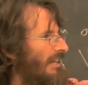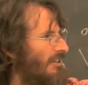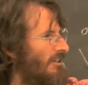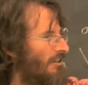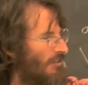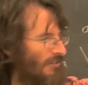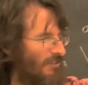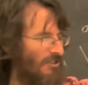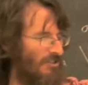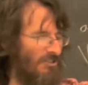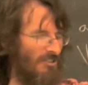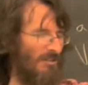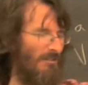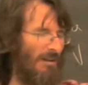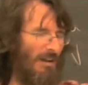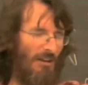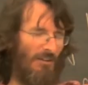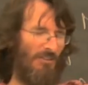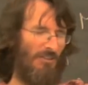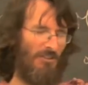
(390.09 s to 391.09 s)
that curvature
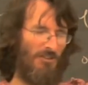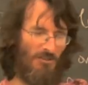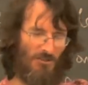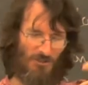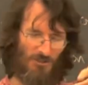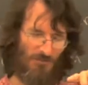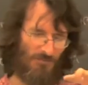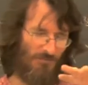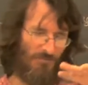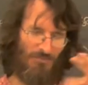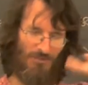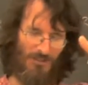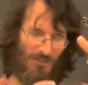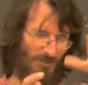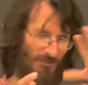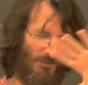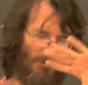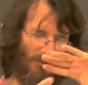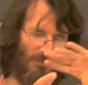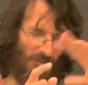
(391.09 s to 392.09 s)
somehow, the
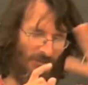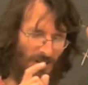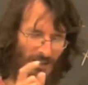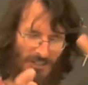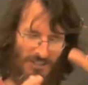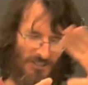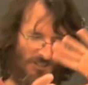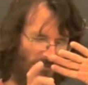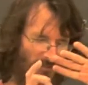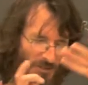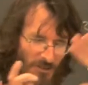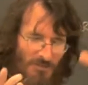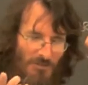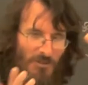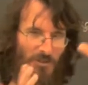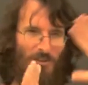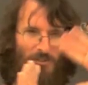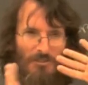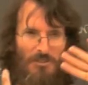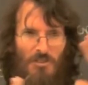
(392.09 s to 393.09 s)
principal directions of
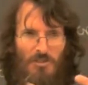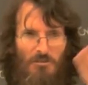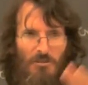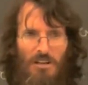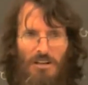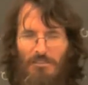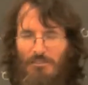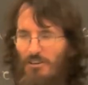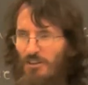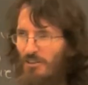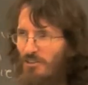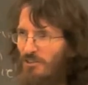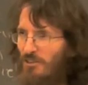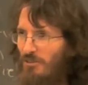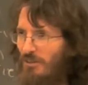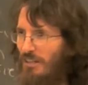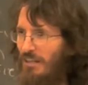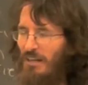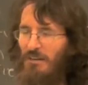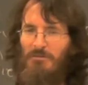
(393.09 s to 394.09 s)
principal curvature or whatever are
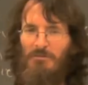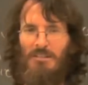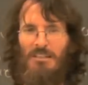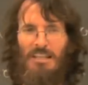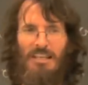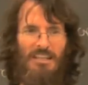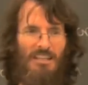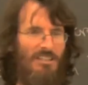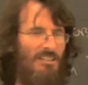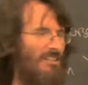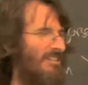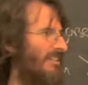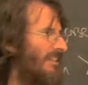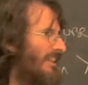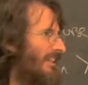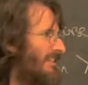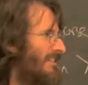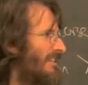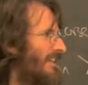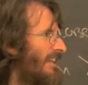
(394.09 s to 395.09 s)
totally unrelated to,
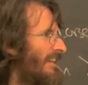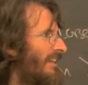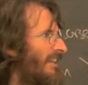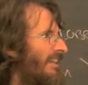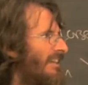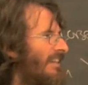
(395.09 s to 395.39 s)
let's say,